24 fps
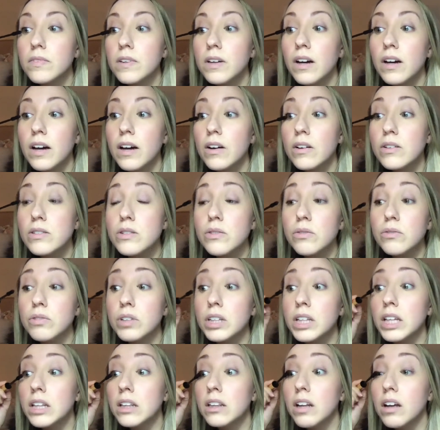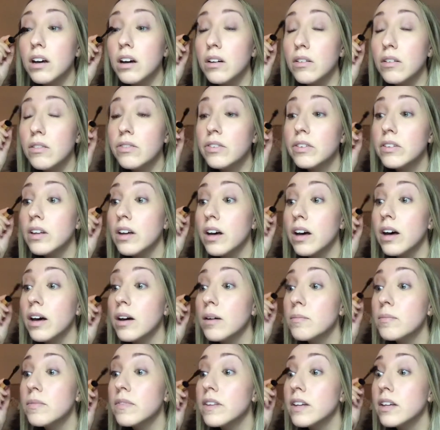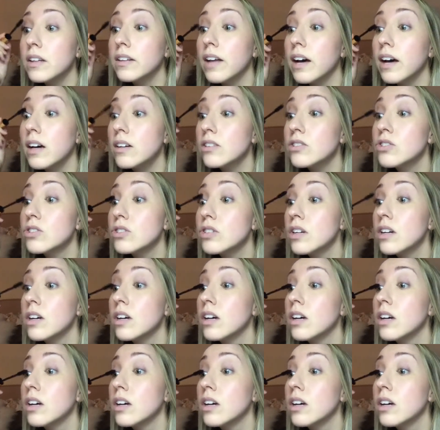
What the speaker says: I also really love the lash